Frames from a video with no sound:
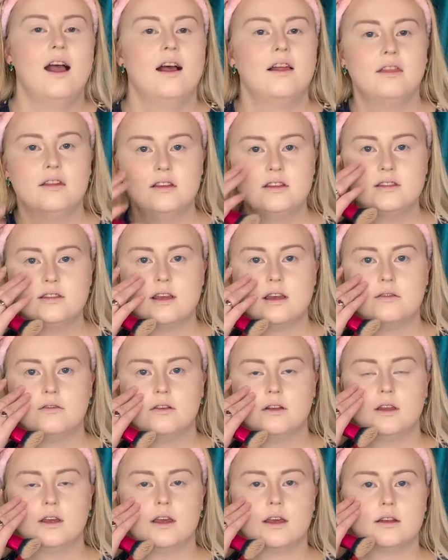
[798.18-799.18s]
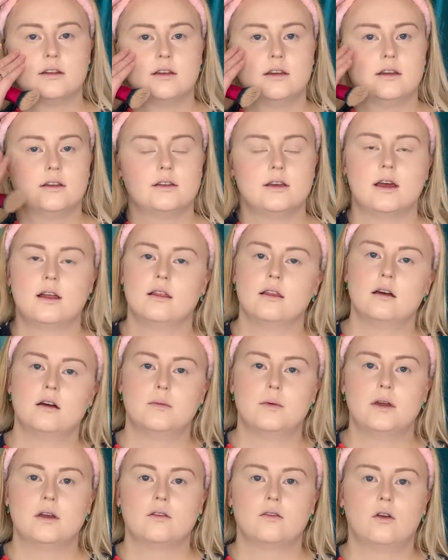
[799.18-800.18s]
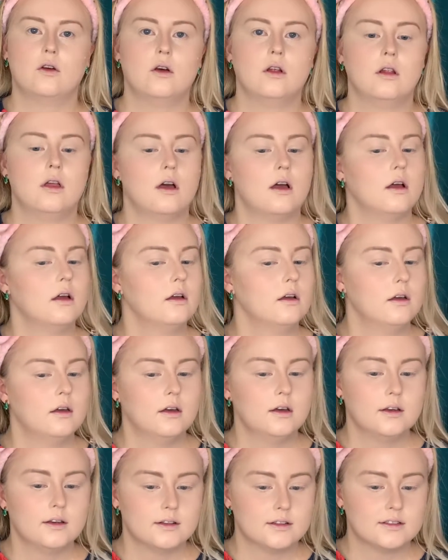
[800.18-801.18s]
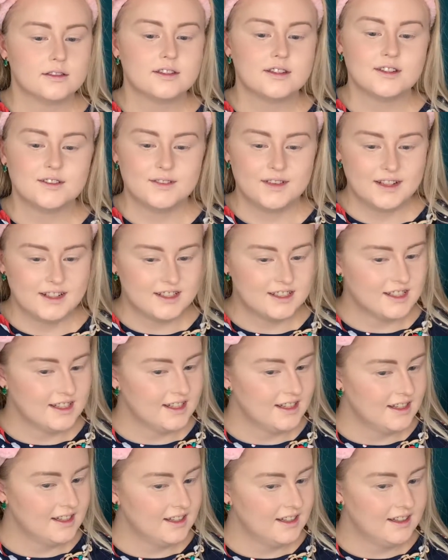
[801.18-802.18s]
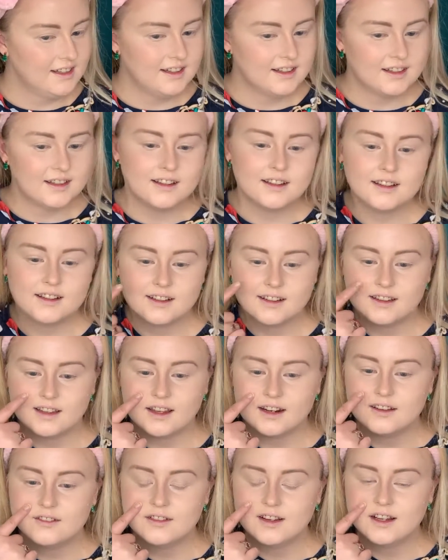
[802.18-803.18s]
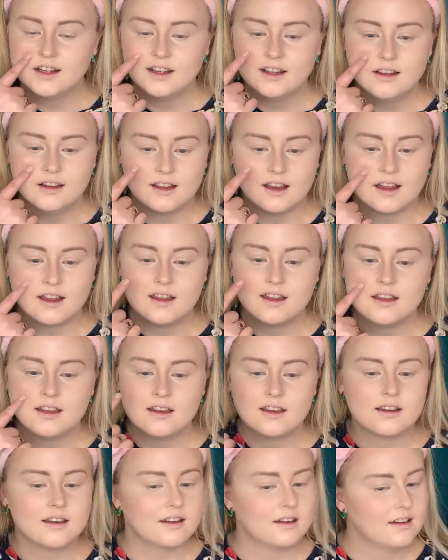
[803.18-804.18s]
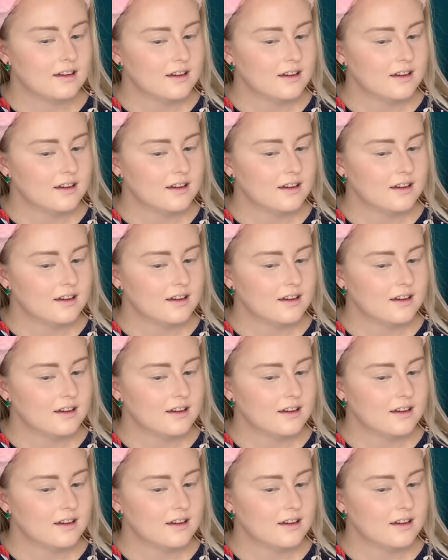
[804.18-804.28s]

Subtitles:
That's definitely added a little bit of colour to my cheek that I really like.